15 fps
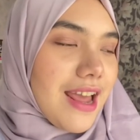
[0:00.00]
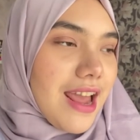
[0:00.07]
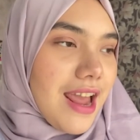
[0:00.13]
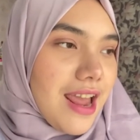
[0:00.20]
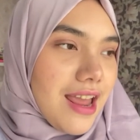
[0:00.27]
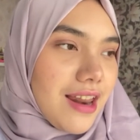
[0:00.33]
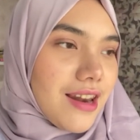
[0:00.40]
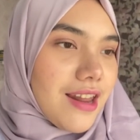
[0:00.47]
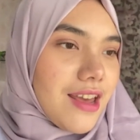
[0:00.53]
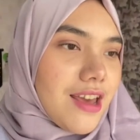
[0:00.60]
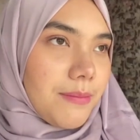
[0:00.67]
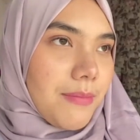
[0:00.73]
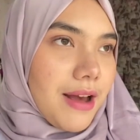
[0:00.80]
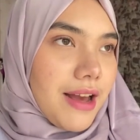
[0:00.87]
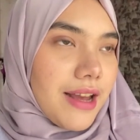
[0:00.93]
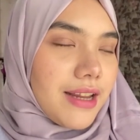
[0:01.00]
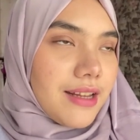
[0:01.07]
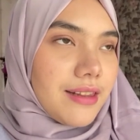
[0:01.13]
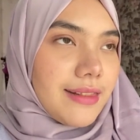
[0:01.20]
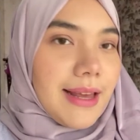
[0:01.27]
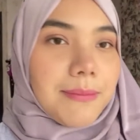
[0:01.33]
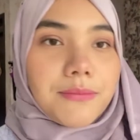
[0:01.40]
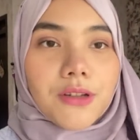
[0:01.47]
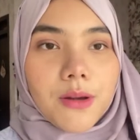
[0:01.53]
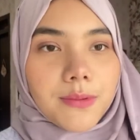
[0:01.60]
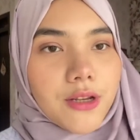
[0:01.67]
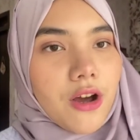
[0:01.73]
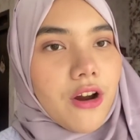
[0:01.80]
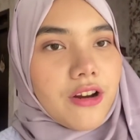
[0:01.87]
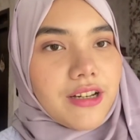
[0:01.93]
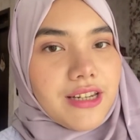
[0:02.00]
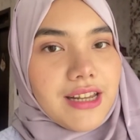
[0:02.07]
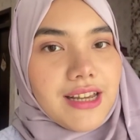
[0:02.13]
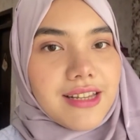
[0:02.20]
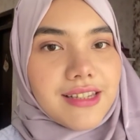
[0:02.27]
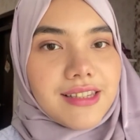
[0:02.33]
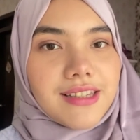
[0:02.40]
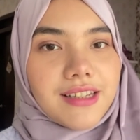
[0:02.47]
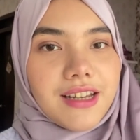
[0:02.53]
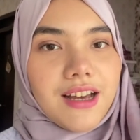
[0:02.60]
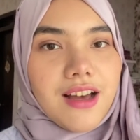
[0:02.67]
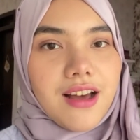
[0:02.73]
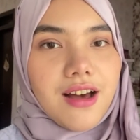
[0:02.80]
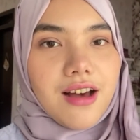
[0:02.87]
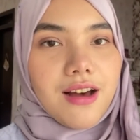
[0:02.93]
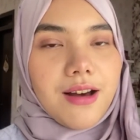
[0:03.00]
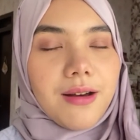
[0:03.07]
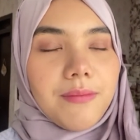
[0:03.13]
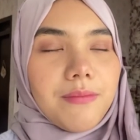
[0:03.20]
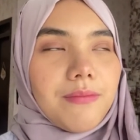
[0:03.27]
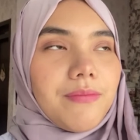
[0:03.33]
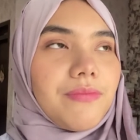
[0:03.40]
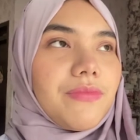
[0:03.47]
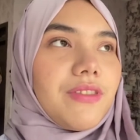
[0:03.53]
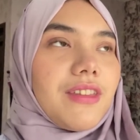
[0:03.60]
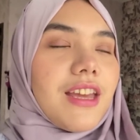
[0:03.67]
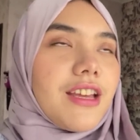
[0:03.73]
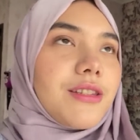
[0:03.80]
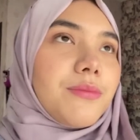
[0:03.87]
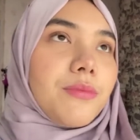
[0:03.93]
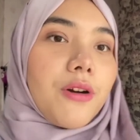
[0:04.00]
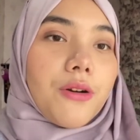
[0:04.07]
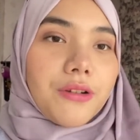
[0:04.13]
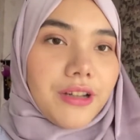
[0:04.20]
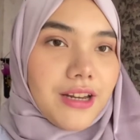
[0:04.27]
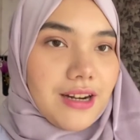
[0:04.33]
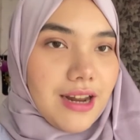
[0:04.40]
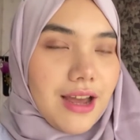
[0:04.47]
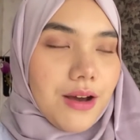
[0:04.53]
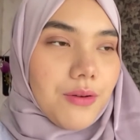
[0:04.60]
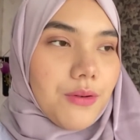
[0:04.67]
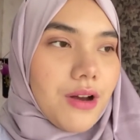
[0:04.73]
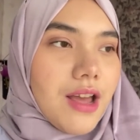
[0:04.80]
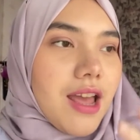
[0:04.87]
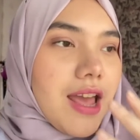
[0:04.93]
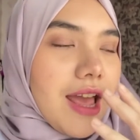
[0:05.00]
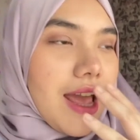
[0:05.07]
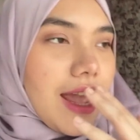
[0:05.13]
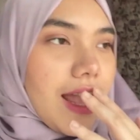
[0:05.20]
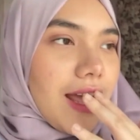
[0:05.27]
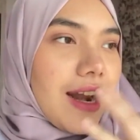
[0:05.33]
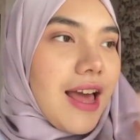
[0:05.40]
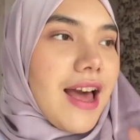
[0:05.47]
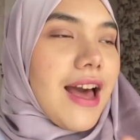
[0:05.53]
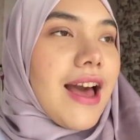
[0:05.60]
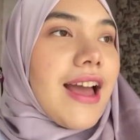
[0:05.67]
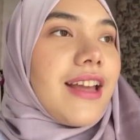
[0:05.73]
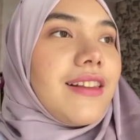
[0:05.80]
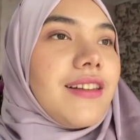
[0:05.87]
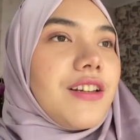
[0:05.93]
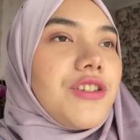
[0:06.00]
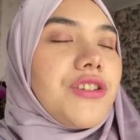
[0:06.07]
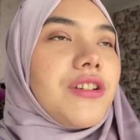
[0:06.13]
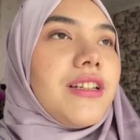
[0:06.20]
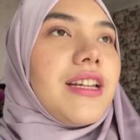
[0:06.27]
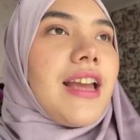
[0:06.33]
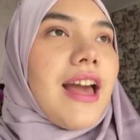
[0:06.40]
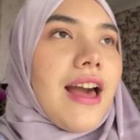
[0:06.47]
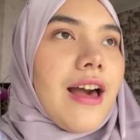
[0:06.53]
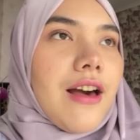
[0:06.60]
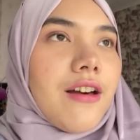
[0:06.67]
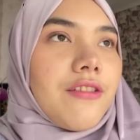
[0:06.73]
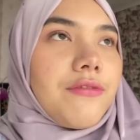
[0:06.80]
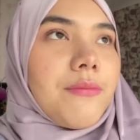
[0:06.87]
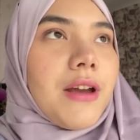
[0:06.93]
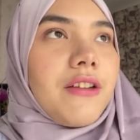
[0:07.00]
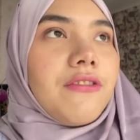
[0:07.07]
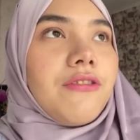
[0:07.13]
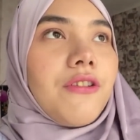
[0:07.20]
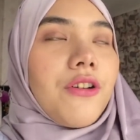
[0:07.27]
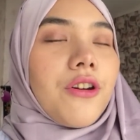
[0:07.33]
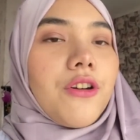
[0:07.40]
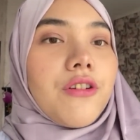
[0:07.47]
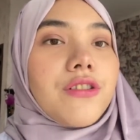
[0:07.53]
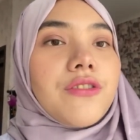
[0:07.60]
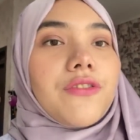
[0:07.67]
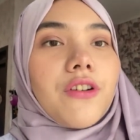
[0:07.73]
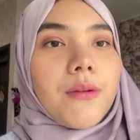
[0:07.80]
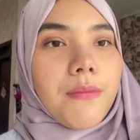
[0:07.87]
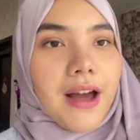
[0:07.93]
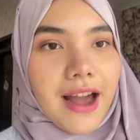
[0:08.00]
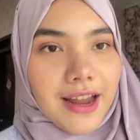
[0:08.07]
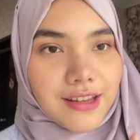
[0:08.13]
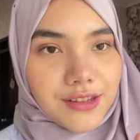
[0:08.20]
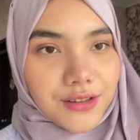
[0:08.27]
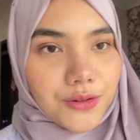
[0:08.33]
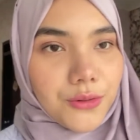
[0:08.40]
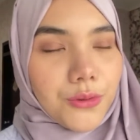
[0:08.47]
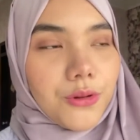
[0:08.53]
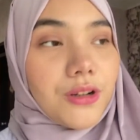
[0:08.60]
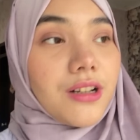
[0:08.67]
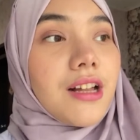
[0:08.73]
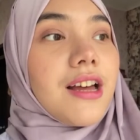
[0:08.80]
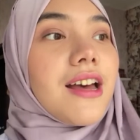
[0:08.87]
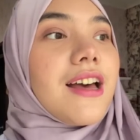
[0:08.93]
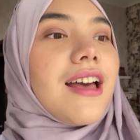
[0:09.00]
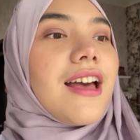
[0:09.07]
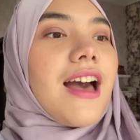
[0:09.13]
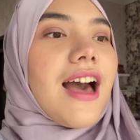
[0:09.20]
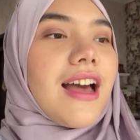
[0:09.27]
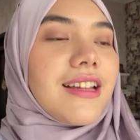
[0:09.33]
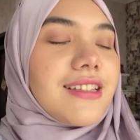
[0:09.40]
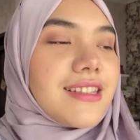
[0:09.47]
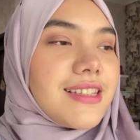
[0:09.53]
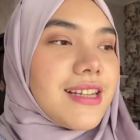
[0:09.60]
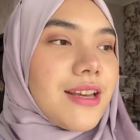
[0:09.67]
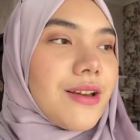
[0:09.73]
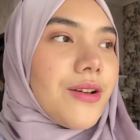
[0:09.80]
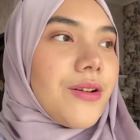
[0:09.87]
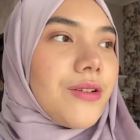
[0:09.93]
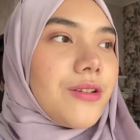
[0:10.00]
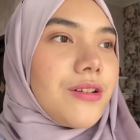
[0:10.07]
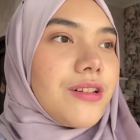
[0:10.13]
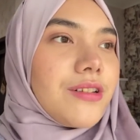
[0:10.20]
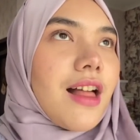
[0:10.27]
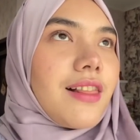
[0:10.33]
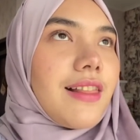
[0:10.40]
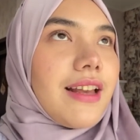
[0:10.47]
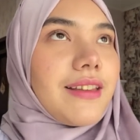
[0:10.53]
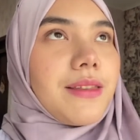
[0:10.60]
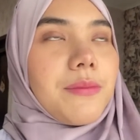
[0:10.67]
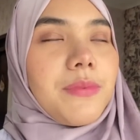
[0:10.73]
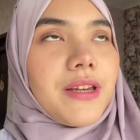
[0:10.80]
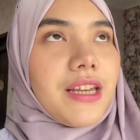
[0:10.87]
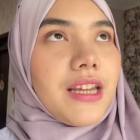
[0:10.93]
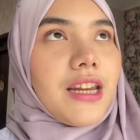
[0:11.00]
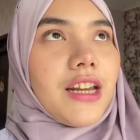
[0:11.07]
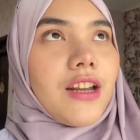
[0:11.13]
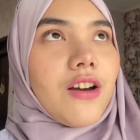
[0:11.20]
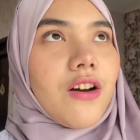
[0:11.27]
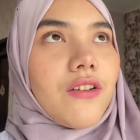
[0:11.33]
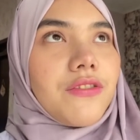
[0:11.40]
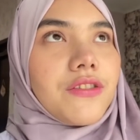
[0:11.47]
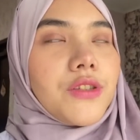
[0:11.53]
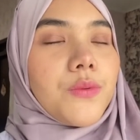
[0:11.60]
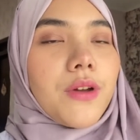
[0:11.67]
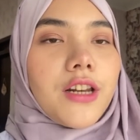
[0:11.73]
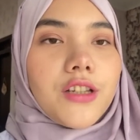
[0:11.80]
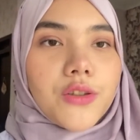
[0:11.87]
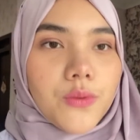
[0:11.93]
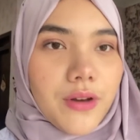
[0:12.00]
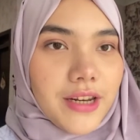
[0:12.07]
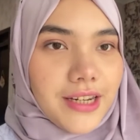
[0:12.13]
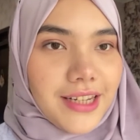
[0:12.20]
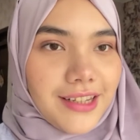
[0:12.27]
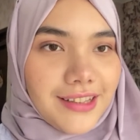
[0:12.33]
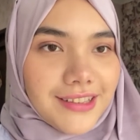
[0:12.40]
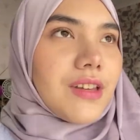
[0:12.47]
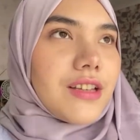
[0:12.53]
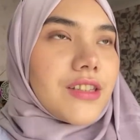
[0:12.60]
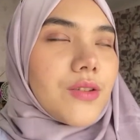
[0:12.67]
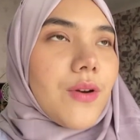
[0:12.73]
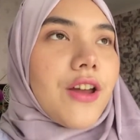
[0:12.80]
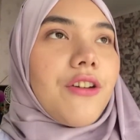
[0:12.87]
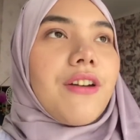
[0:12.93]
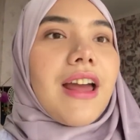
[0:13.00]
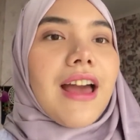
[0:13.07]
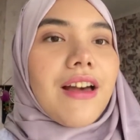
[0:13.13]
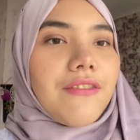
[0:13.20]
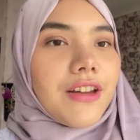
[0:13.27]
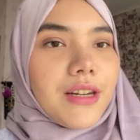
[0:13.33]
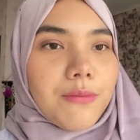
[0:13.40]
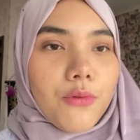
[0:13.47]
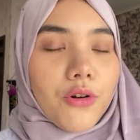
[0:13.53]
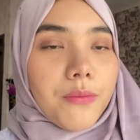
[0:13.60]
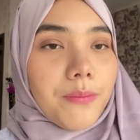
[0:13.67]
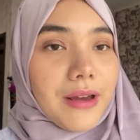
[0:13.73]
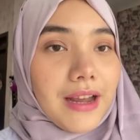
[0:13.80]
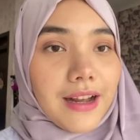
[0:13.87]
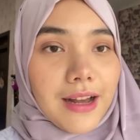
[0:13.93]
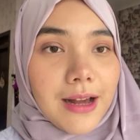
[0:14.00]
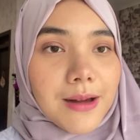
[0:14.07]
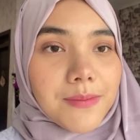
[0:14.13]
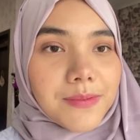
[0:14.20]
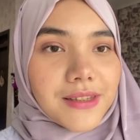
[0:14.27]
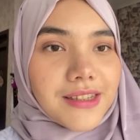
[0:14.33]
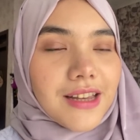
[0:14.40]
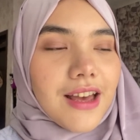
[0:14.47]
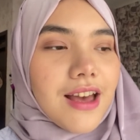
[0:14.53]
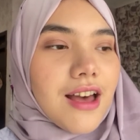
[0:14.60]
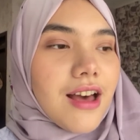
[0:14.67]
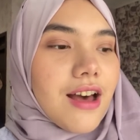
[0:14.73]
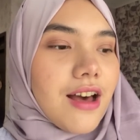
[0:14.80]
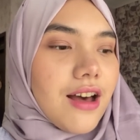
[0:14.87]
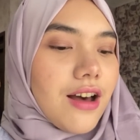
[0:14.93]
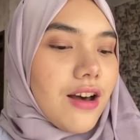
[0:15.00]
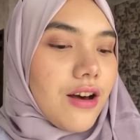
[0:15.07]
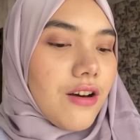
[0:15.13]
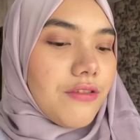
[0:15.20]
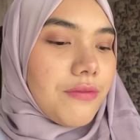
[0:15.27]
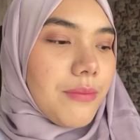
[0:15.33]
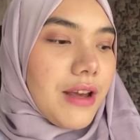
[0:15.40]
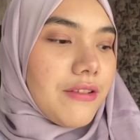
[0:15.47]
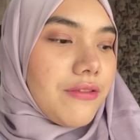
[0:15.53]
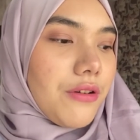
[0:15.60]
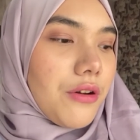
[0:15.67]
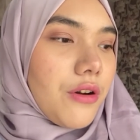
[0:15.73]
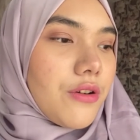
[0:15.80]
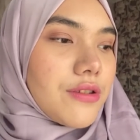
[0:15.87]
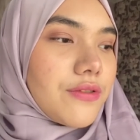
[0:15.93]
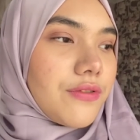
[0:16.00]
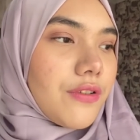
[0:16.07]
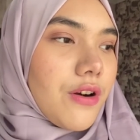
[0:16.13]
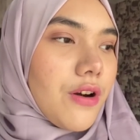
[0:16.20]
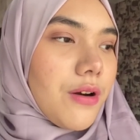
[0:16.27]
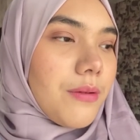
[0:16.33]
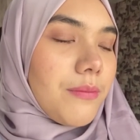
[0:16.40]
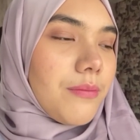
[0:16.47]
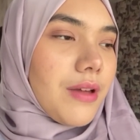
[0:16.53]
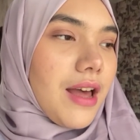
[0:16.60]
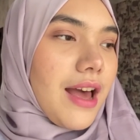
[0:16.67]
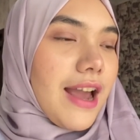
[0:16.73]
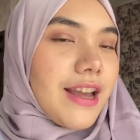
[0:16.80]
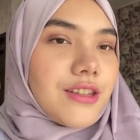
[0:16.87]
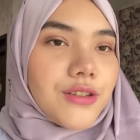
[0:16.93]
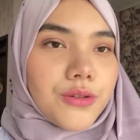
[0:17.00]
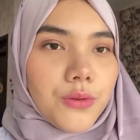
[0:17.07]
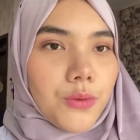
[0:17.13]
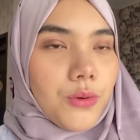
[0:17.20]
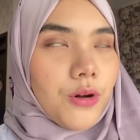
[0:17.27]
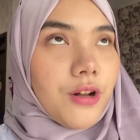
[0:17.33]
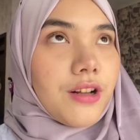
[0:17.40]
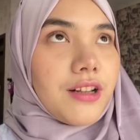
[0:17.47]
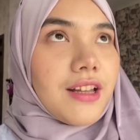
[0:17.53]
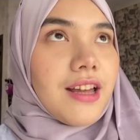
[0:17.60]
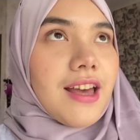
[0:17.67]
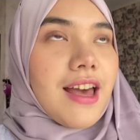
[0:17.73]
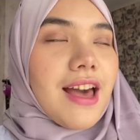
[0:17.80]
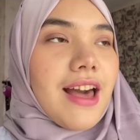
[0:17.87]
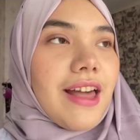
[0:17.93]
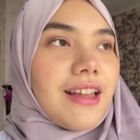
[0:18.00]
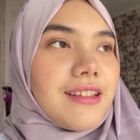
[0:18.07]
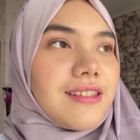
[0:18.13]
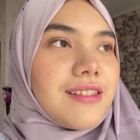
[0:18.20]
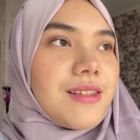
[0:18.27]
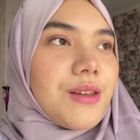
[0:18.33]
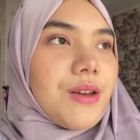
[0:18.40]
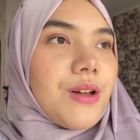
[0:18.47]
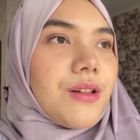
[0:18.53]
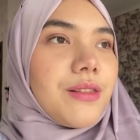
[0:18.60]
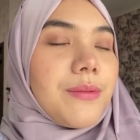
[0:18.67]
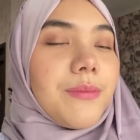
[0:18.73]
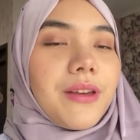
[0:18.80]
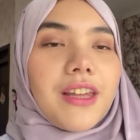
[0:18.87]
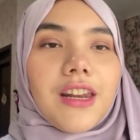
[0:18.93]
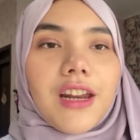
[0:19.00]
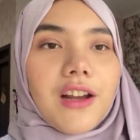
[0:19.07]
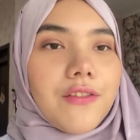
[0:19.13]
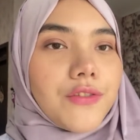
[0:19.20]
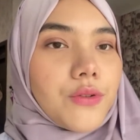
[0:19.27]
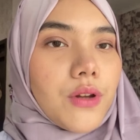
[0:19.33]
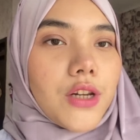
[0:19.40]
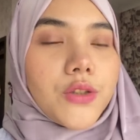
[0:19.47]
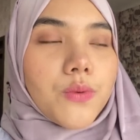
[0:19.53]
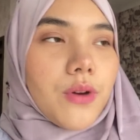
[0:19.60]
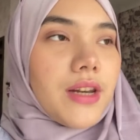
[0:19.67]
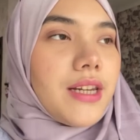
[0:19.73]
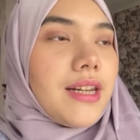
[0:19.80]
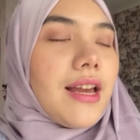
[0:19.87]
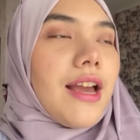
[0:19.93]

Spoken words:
And my laptop's hard disk is broken now, and I literally have my photos from high school until like the beginning of 2020, so I don't have any more backups of my photos from high school until the beginning of 2020.